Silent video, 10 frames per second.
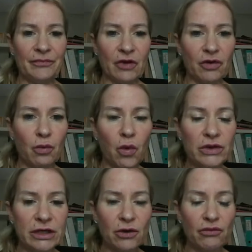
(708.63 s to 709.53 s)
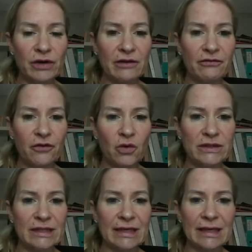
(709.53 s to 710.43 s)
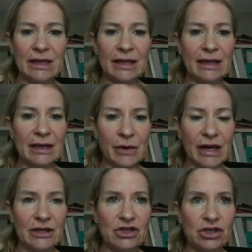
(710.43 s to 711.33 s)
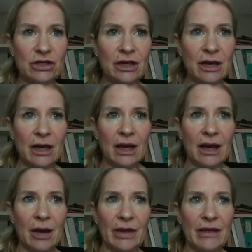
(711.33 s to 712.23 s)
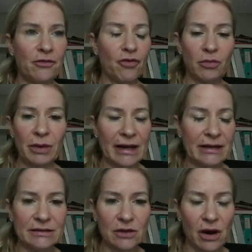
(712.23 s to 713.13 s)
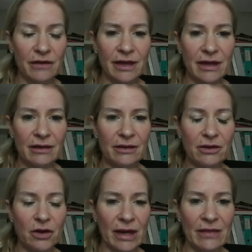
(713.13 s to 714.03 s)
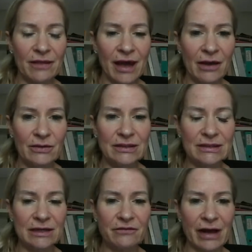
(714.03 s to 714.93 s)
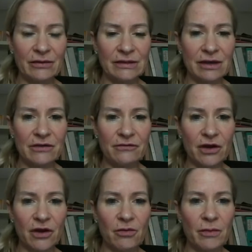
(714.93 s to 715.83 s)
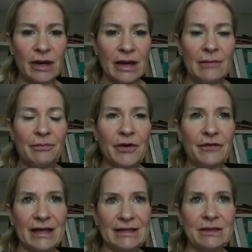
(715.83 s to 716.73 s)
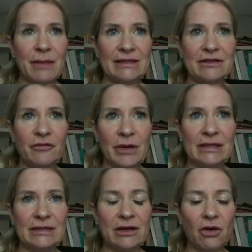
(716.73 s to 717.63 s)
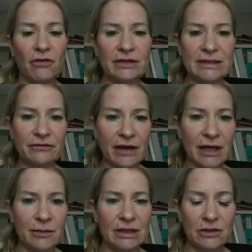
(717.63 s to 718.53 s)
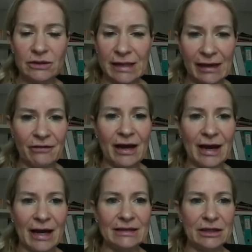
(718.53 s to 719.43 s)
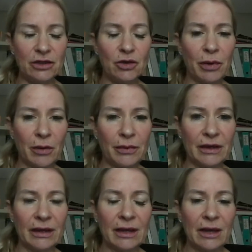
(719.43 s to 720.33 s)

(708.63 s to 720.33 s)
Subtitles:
rewarding or reinforcing elimination in the wrong place. So either, in the house instead of outside of the home. But that's a massive piece. And obviously, for anybody who's ever had a new puppy,